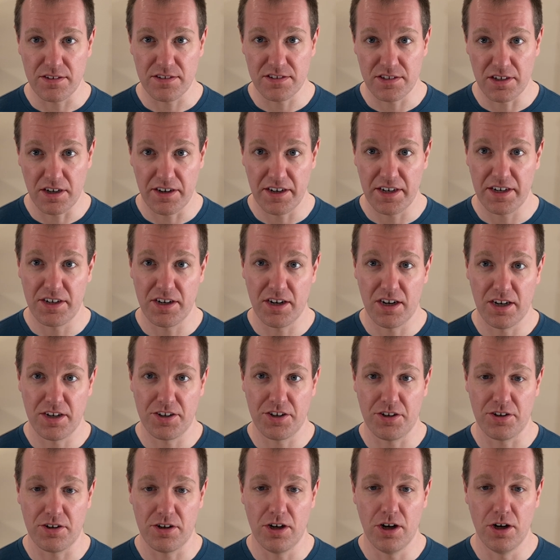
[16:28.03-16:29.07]
started on
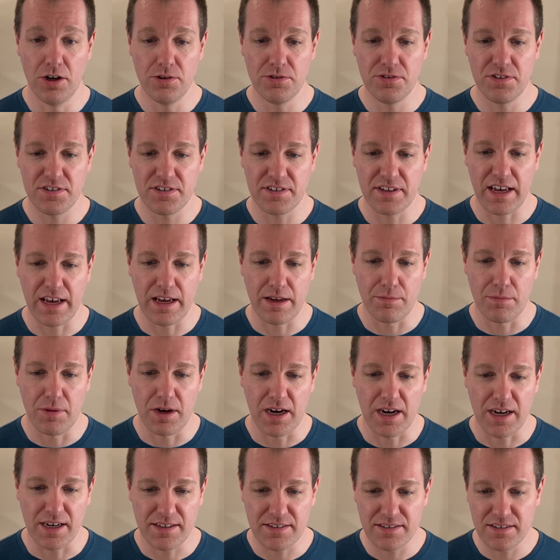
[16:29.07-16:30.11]
your own
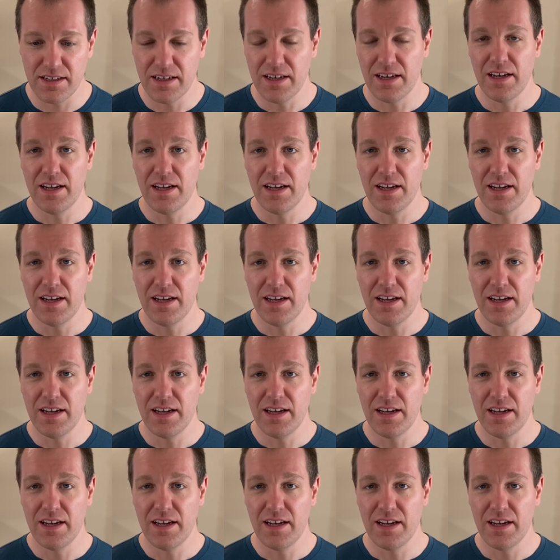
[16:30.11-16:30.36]
sandbox,